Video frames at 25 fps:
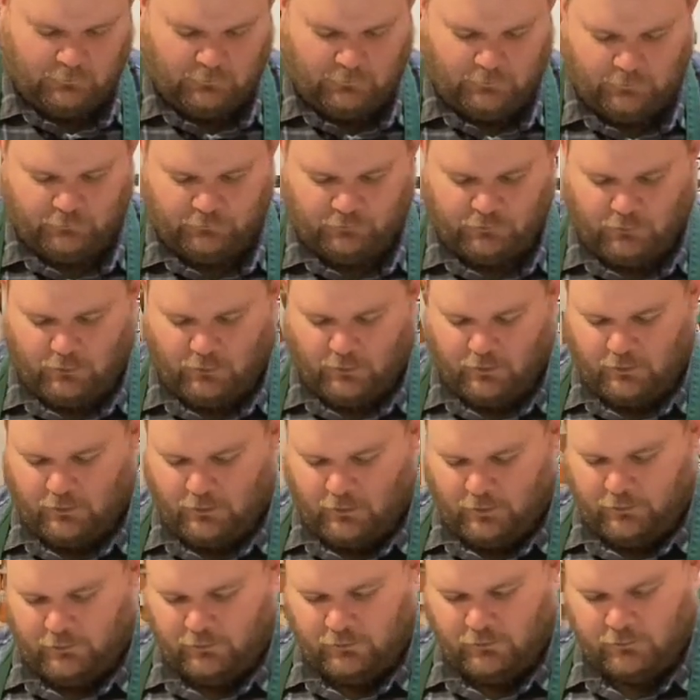So our
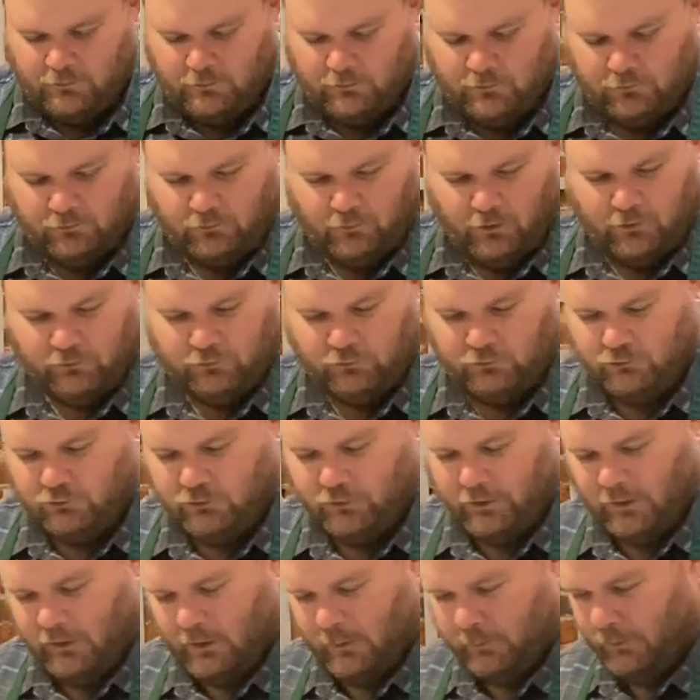onion is nice and
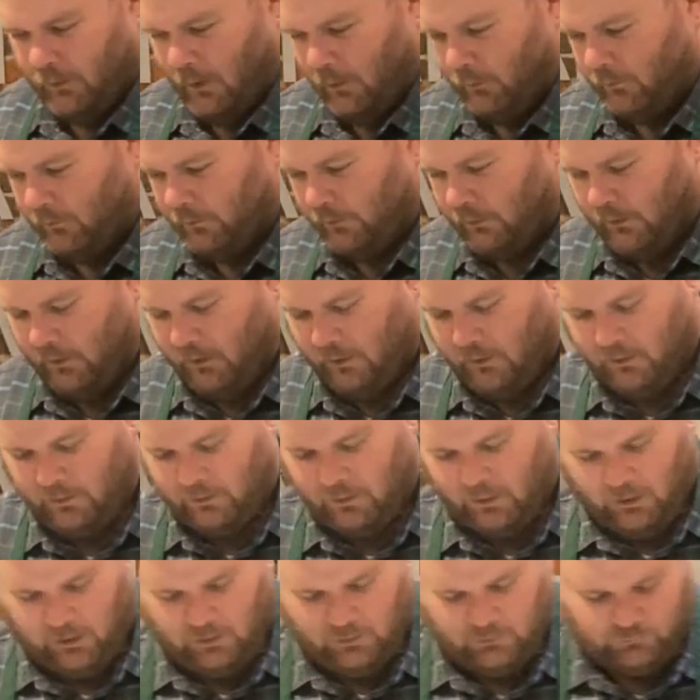chopped. I want to go ahead
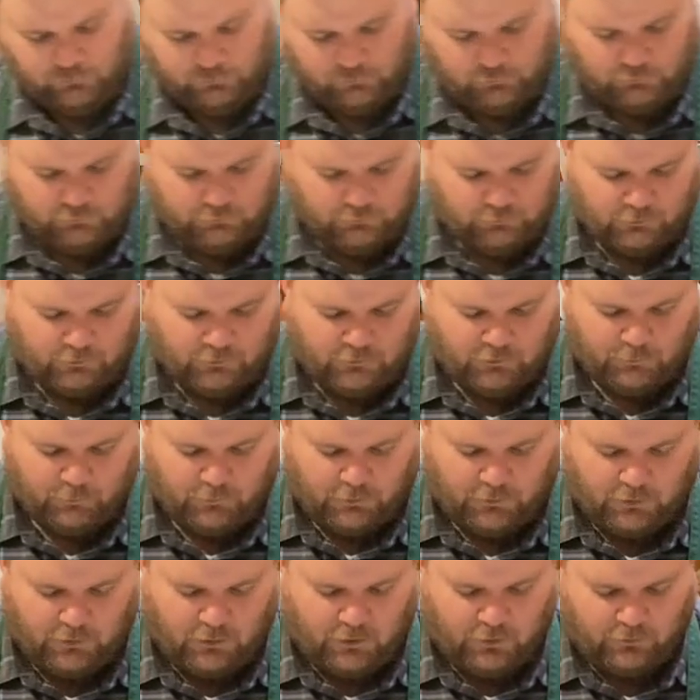and get my
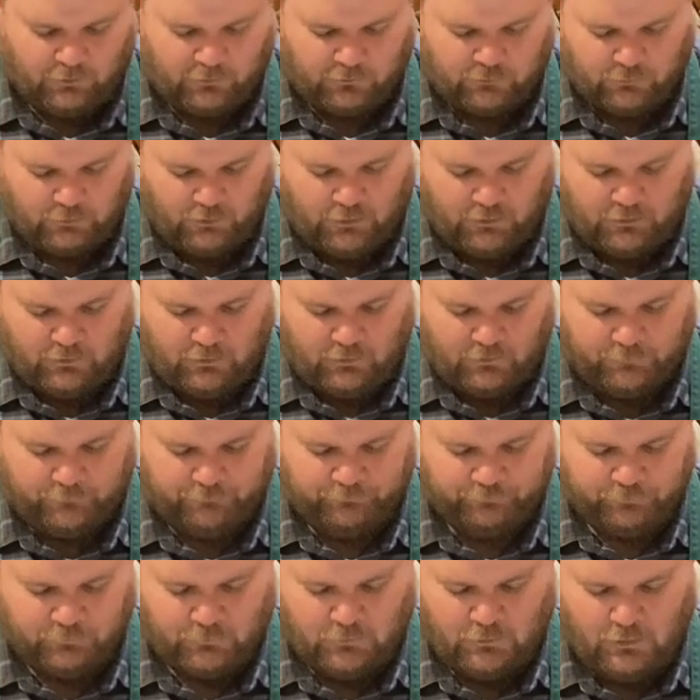garlic ready.
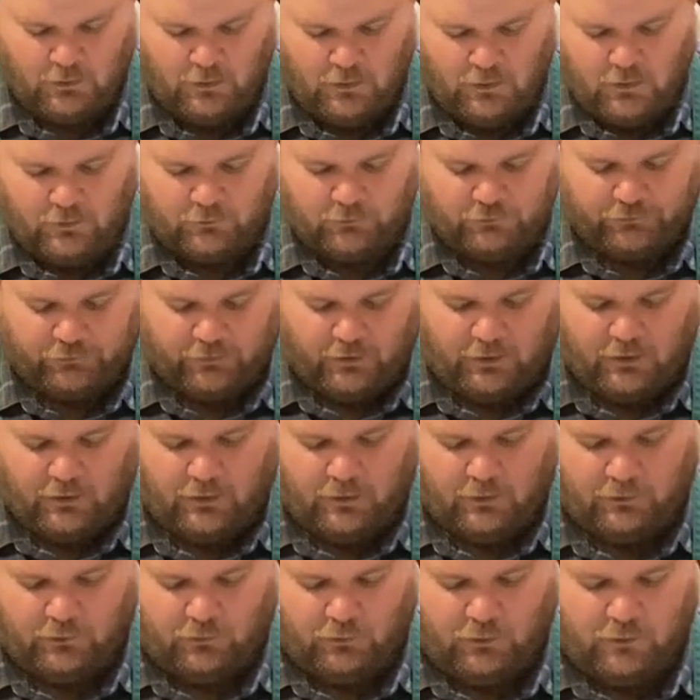Just got a
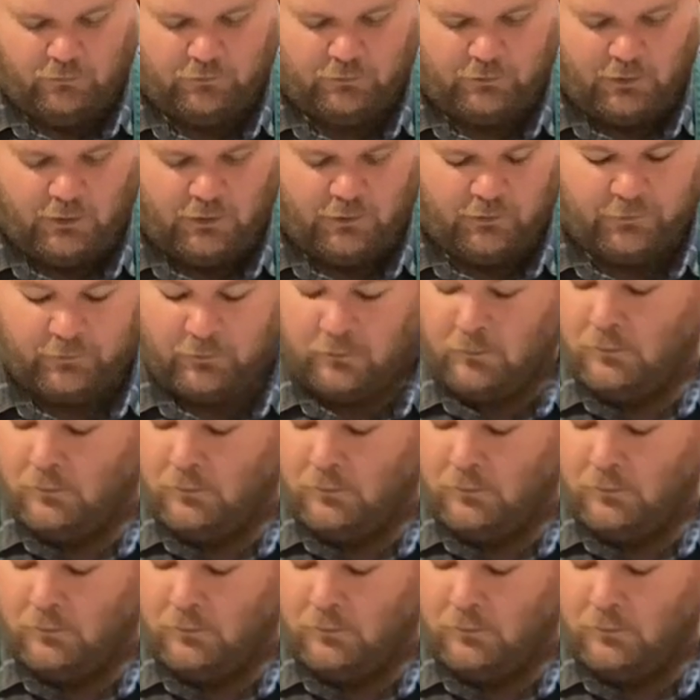clove of garlic.